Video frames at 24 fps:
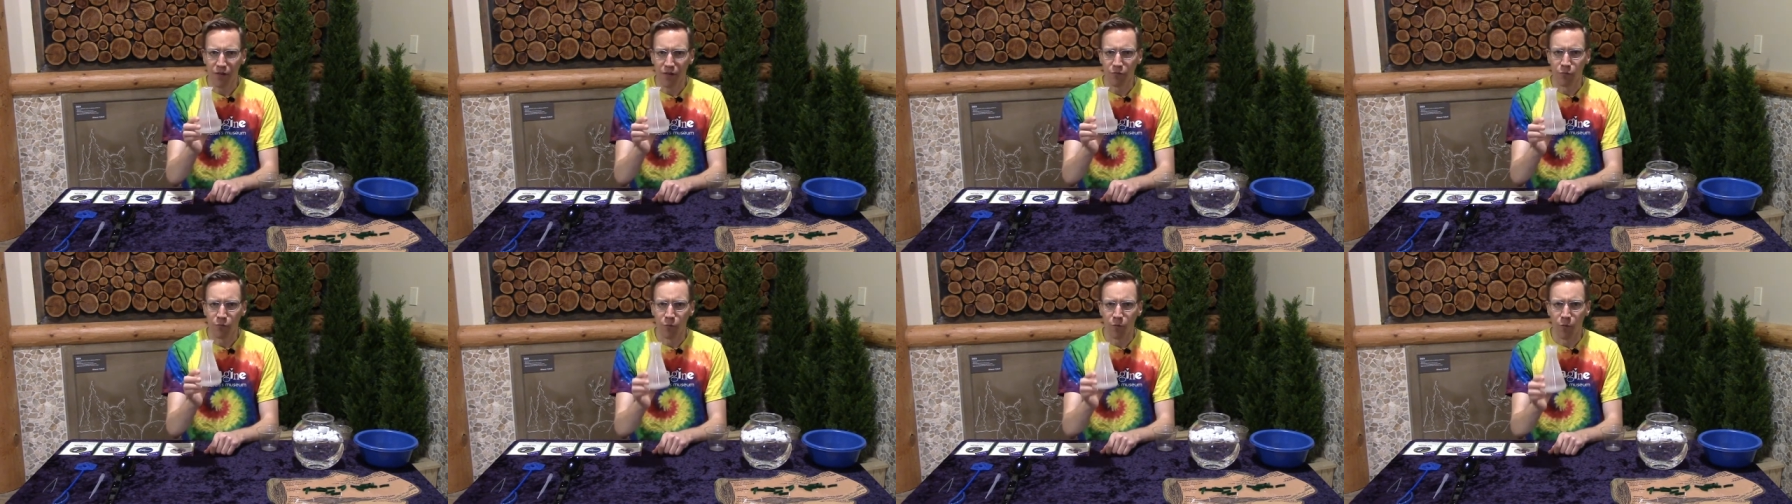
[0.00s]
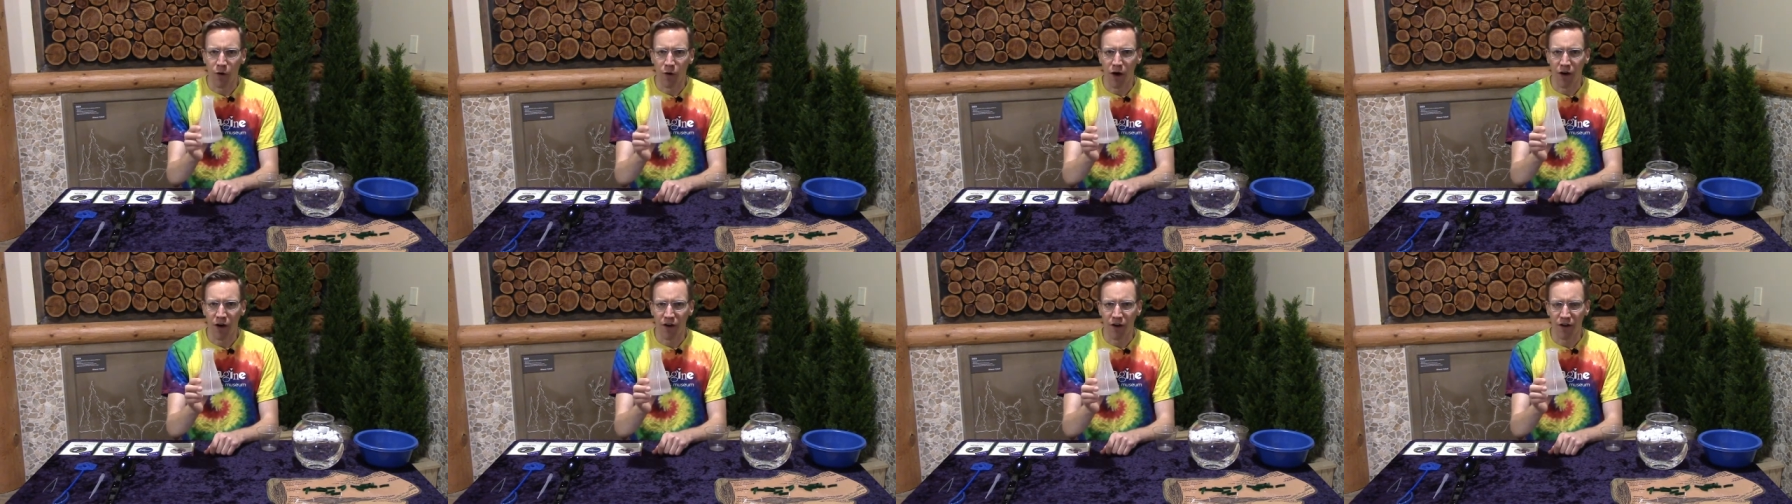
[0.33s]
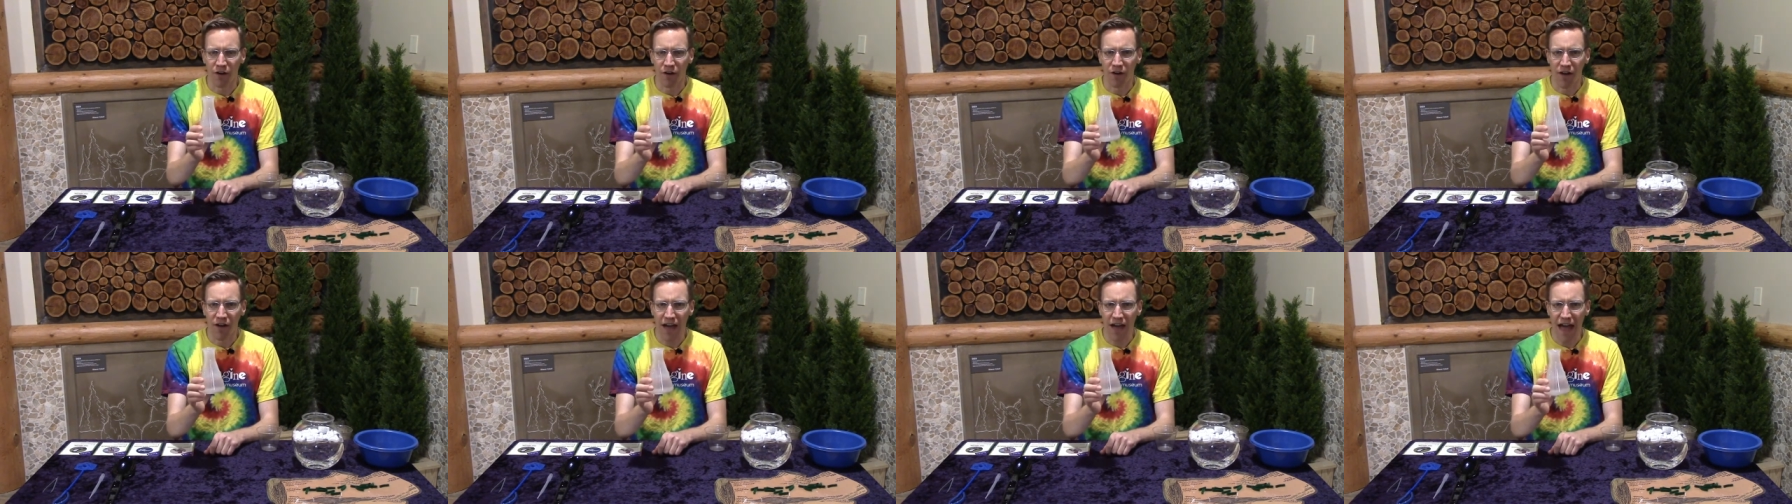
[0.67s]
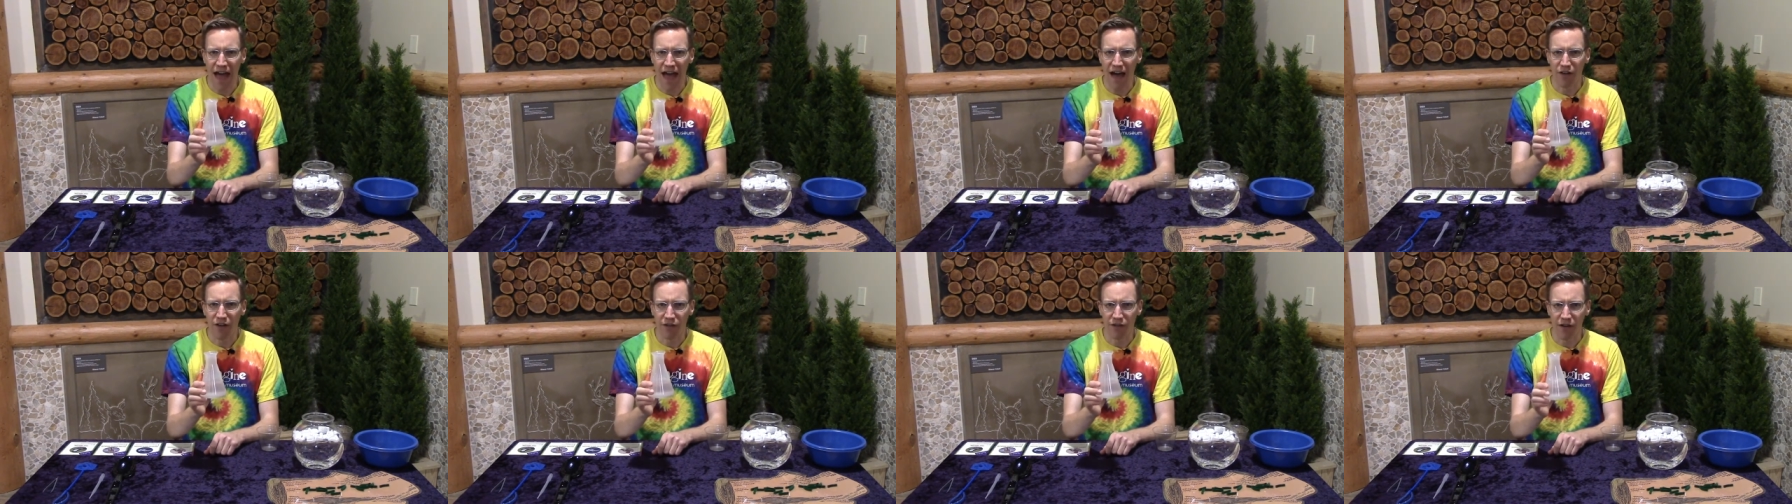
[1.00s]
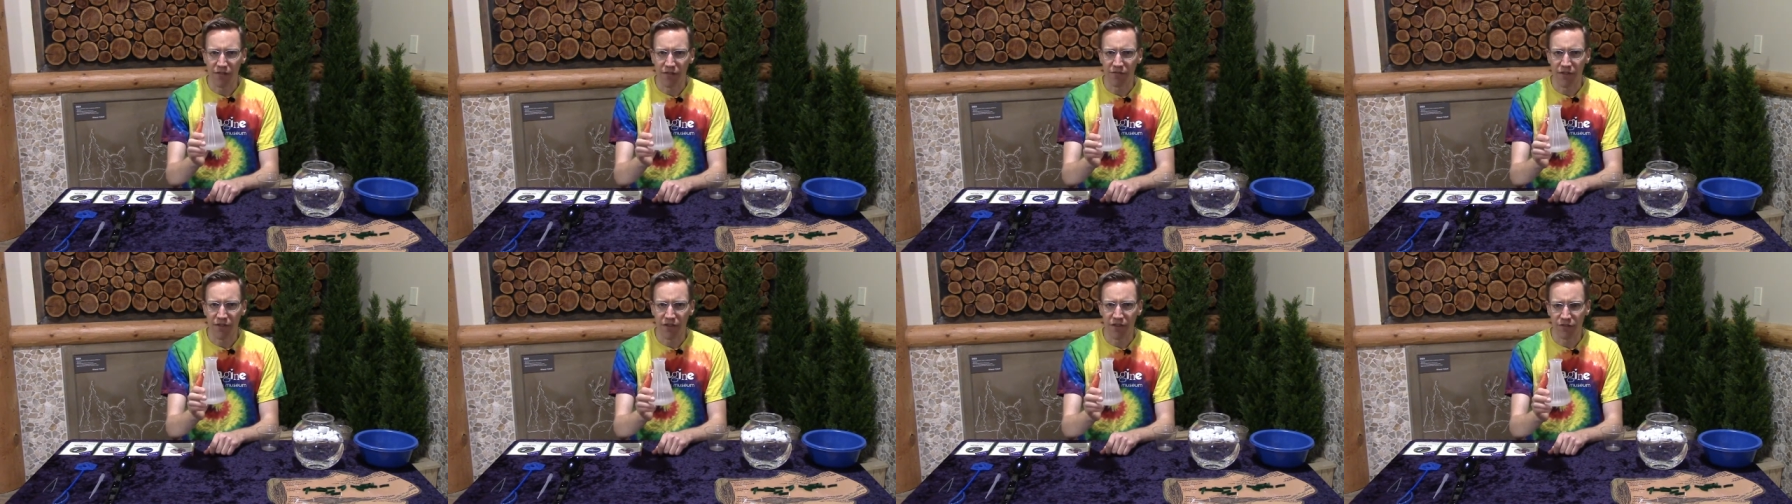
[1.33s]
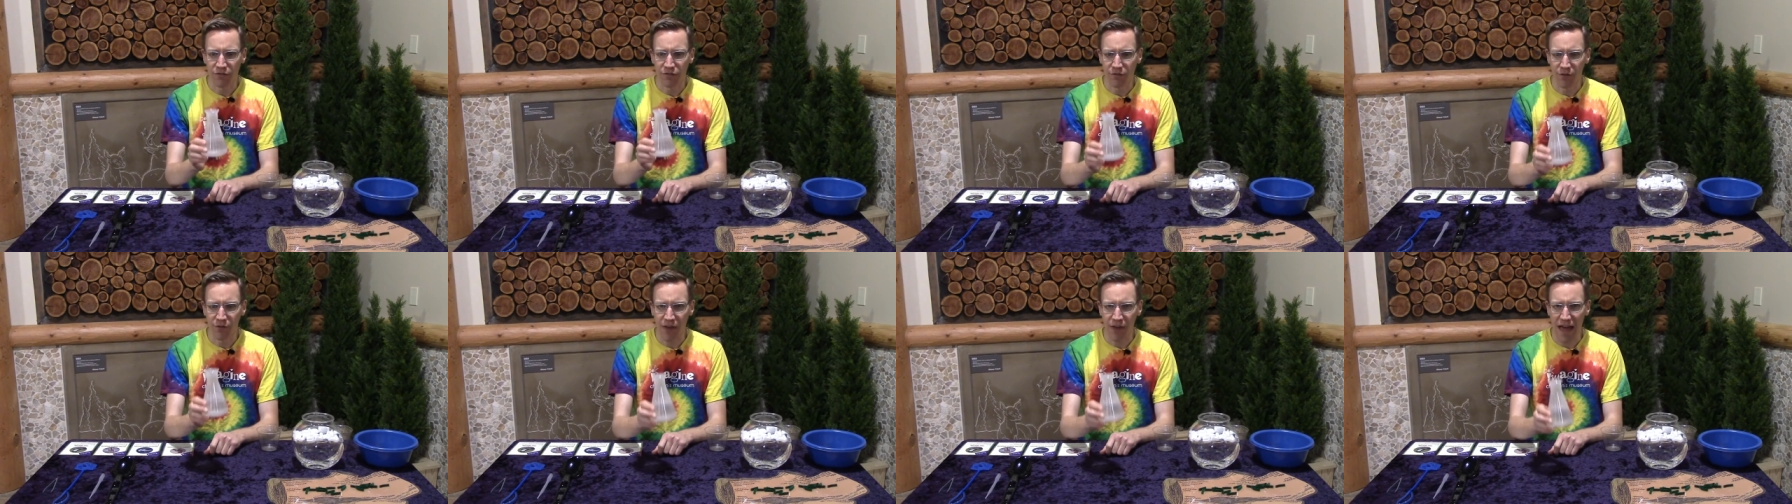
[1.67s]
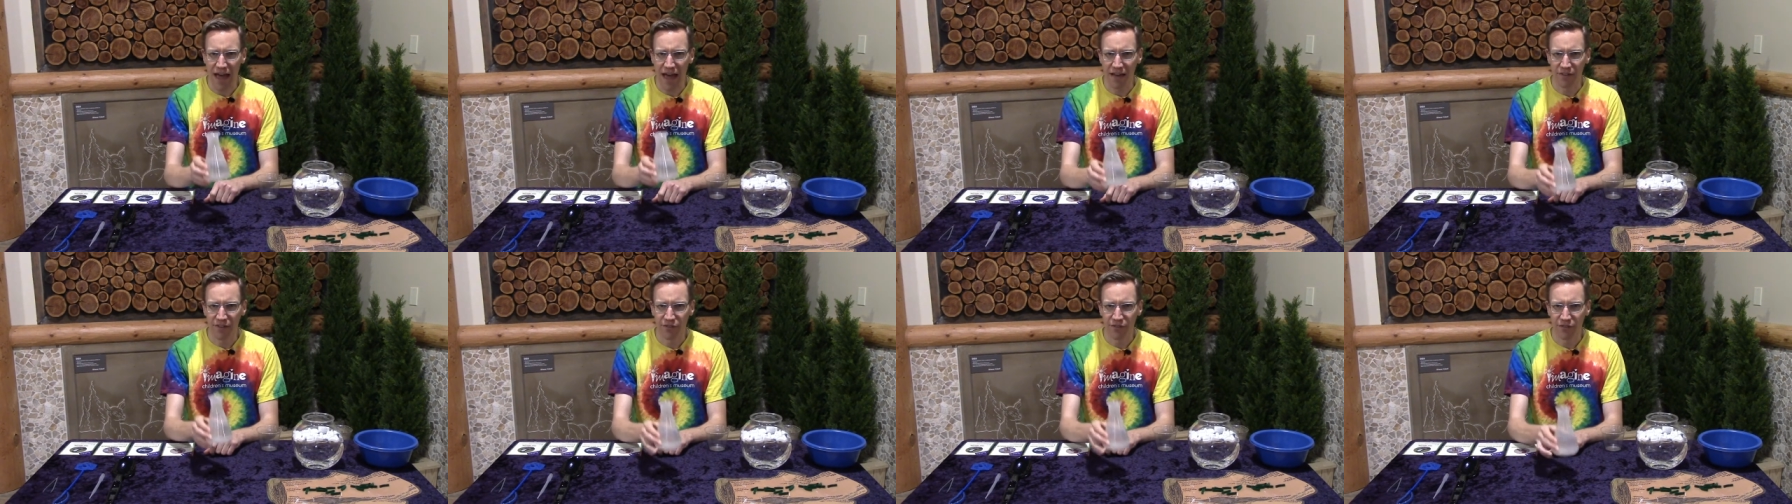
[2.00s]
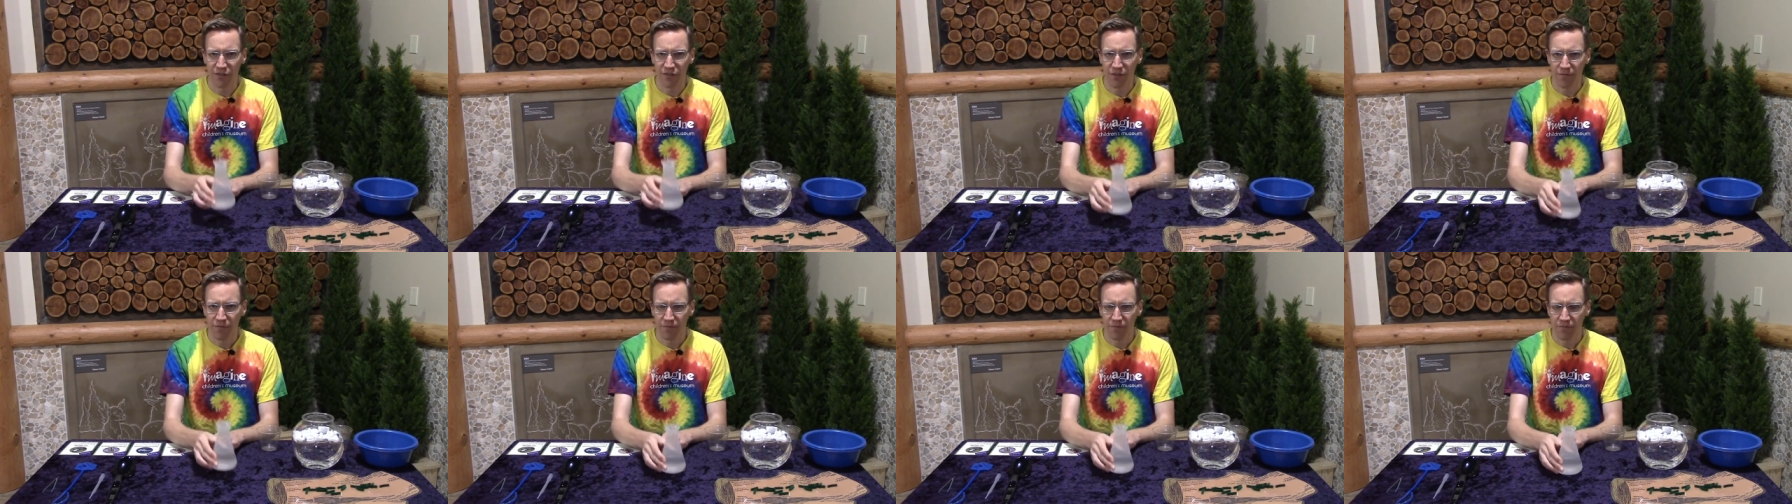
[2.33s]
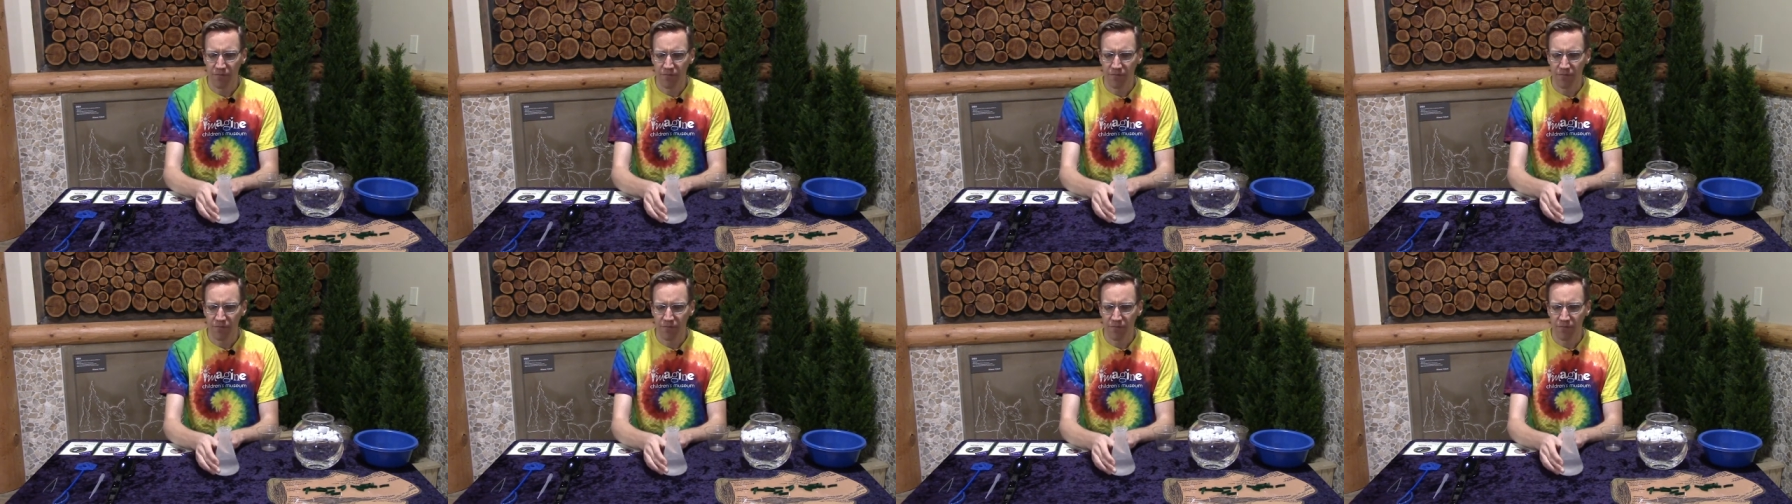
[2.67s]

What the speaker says: of water out of this flask.